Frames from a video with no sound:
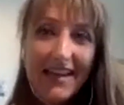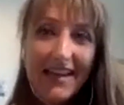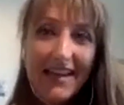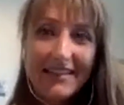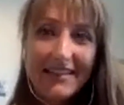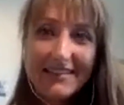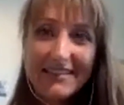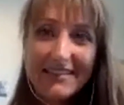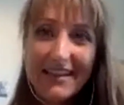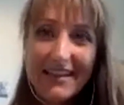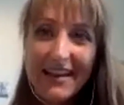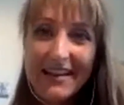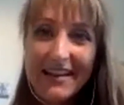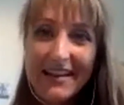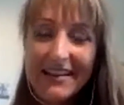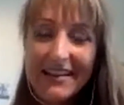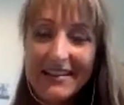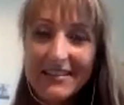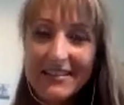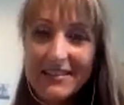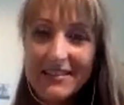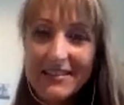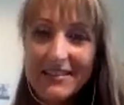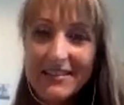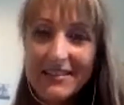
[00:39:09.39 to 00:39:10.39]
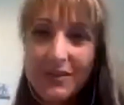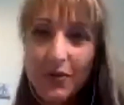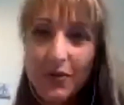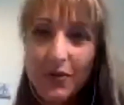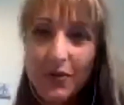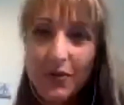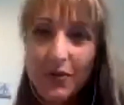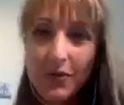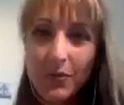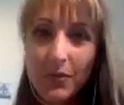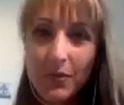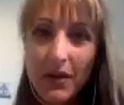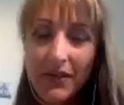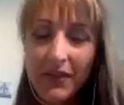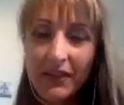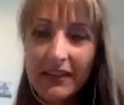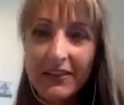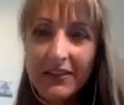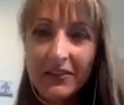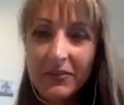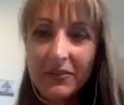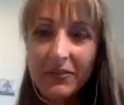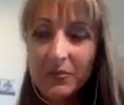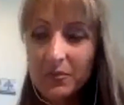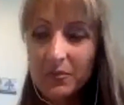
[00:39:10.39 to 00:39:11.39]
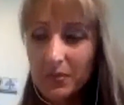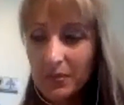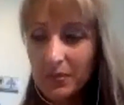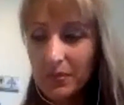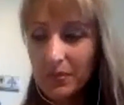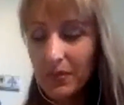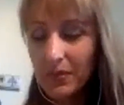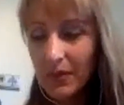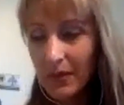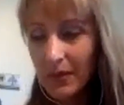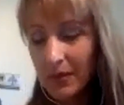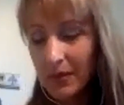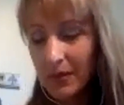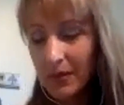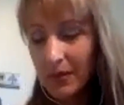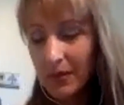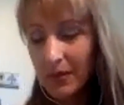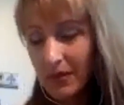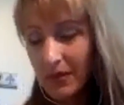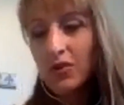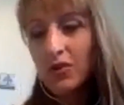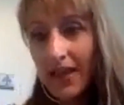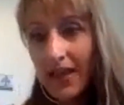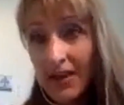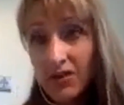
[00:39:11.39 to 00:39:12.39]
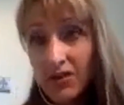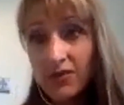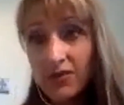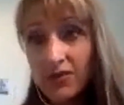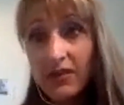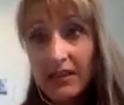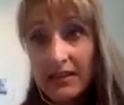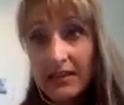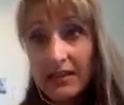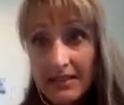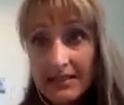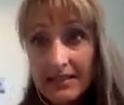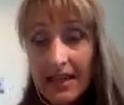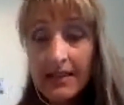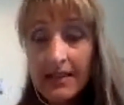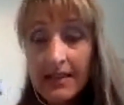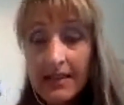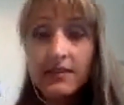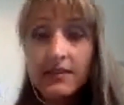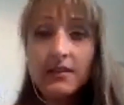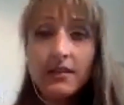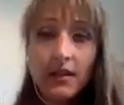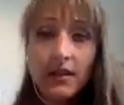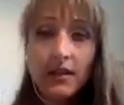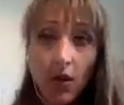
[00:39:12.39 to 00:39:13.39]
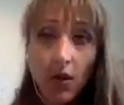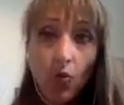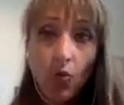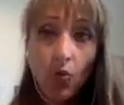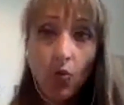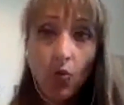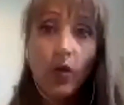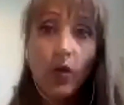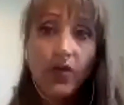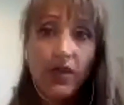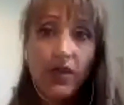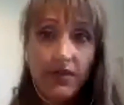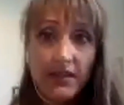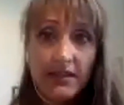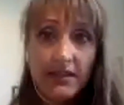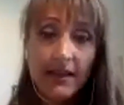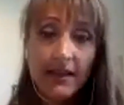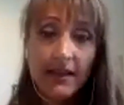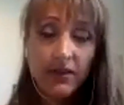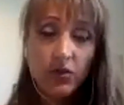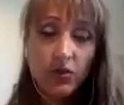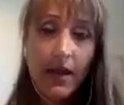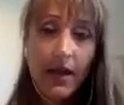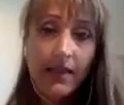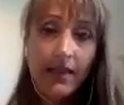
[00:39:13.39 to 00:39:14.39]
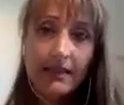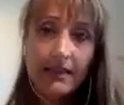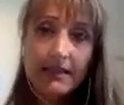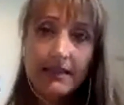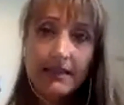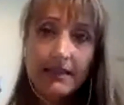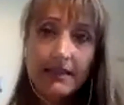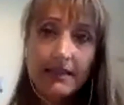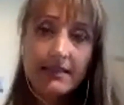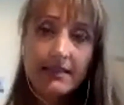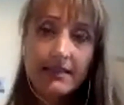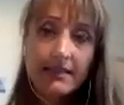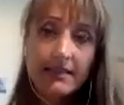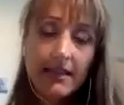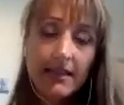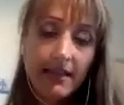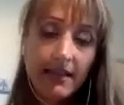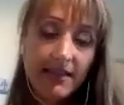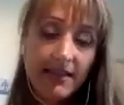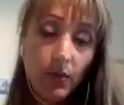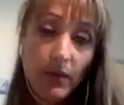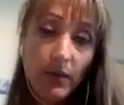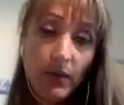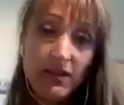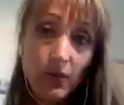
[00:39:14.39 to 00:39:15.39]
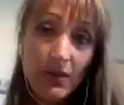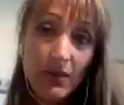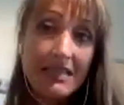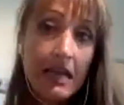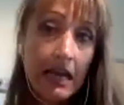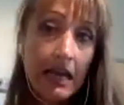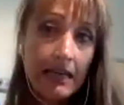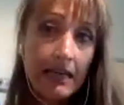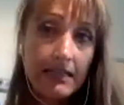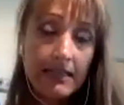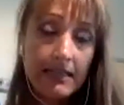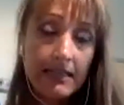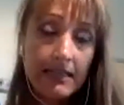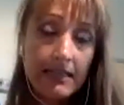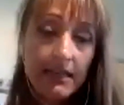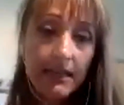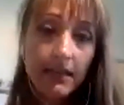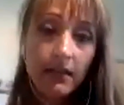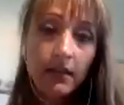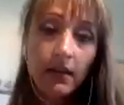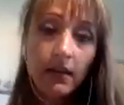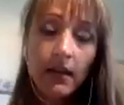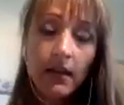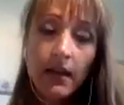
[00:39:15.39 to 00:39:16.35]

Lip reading: and so the legal the sort of age of consent within the sexuality studies that we do is 19,